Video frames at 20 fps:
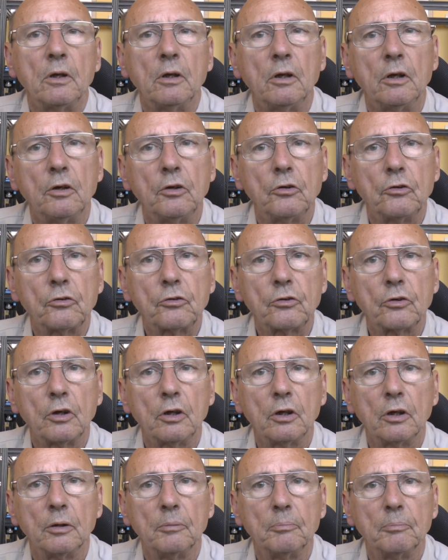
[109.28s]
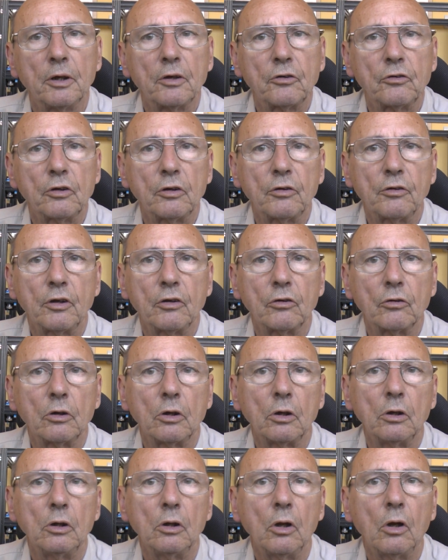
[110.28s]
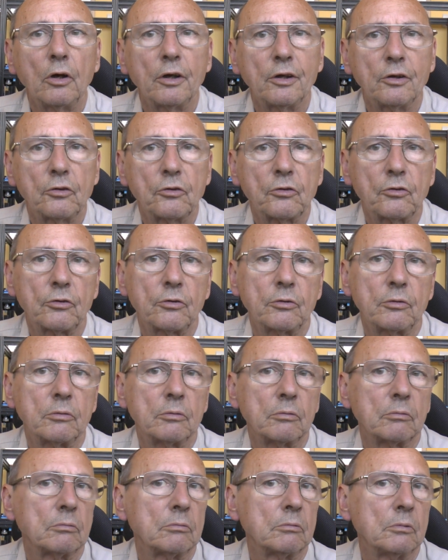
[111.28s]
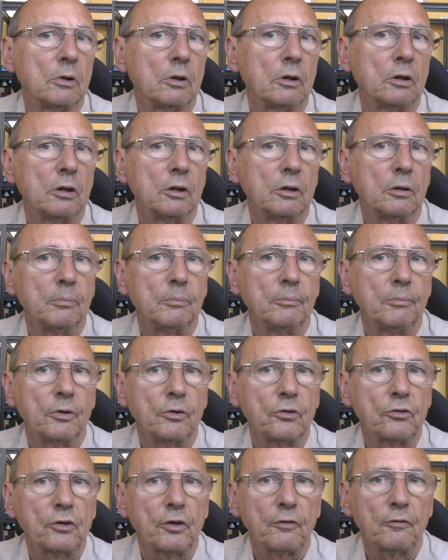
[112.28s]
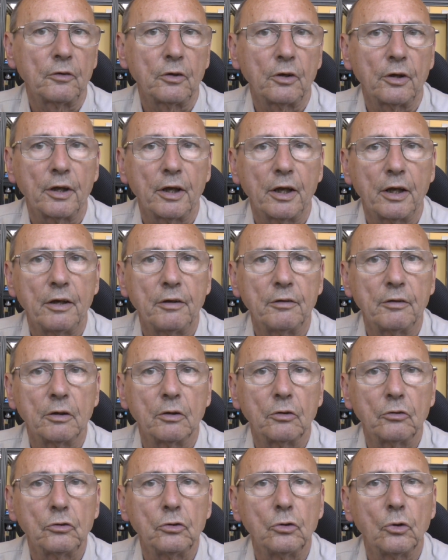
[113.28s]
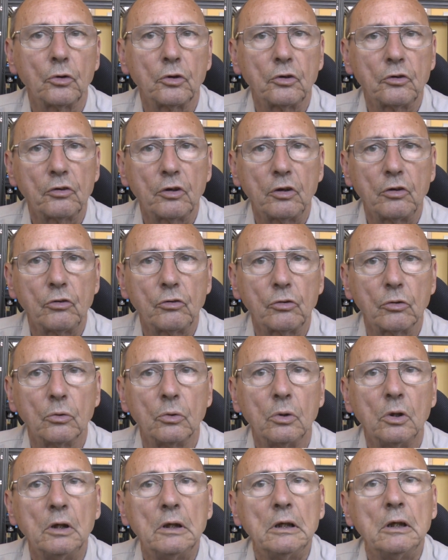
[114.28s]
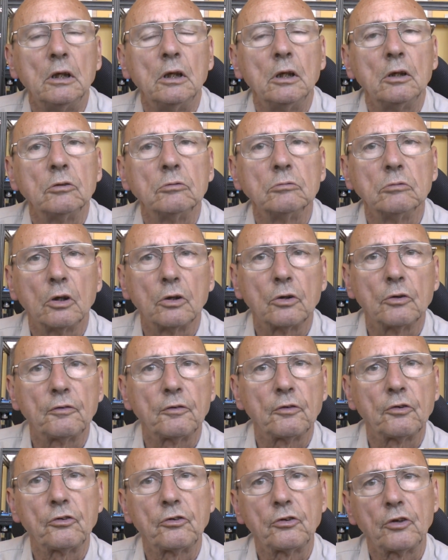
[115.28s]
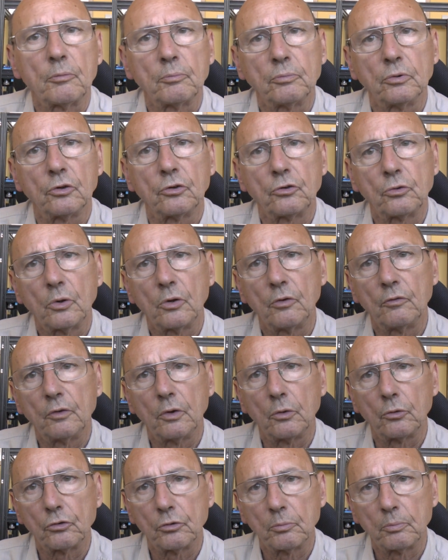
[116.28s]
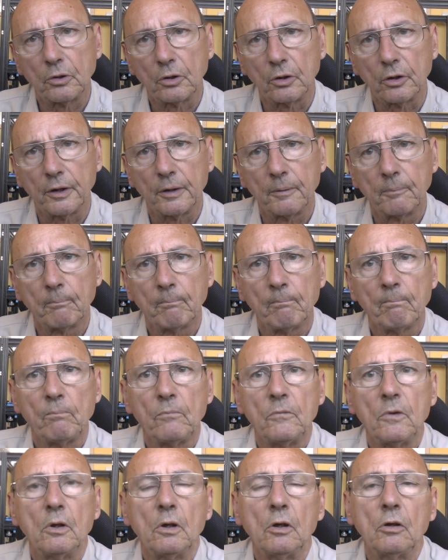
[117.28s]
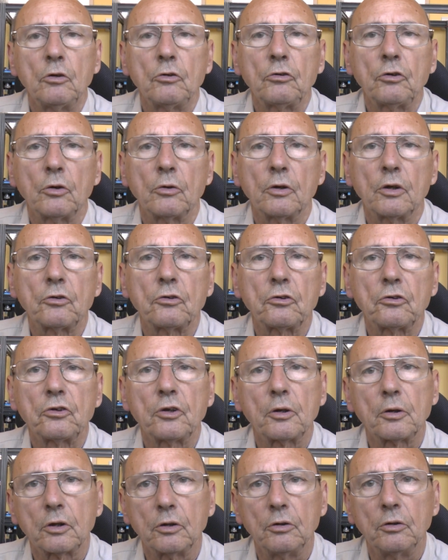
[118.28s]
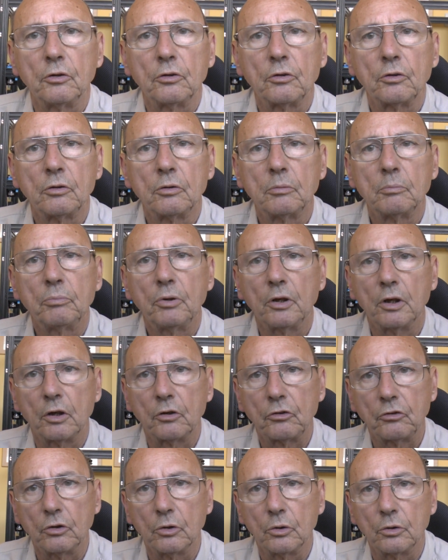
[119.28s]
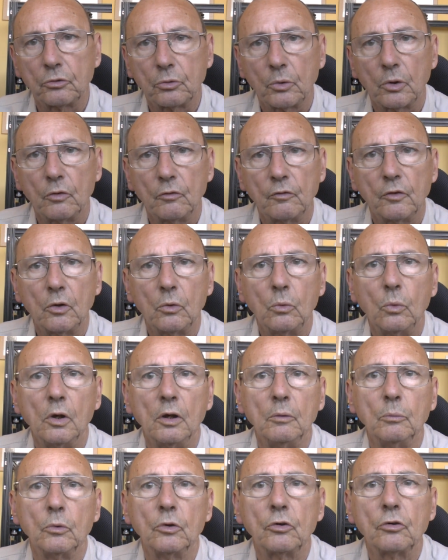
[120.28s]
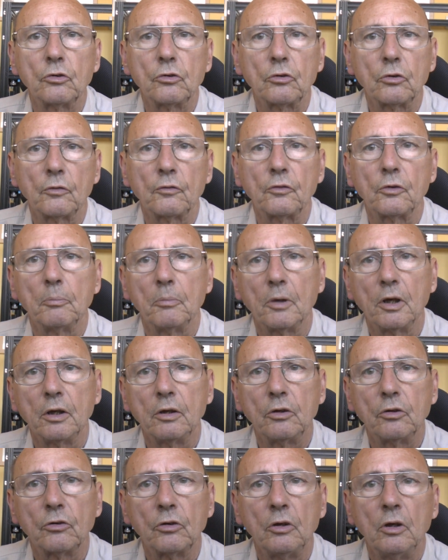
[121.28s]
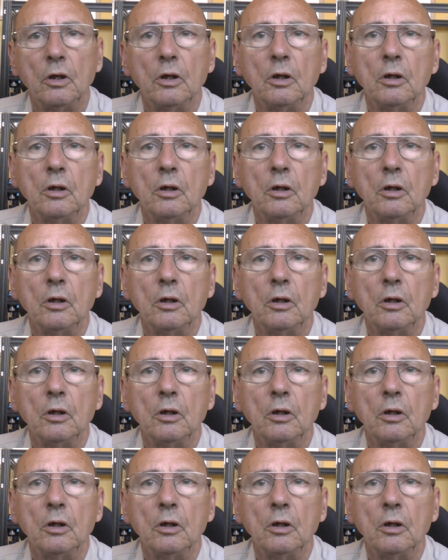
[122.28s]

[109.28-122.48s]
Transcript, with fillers: is um, basically things like lights um, and stuff like that, anything that's non-essential, run off a separate 12 volt supply. So that's the second PSU, a 12 volt one, which is off the mains,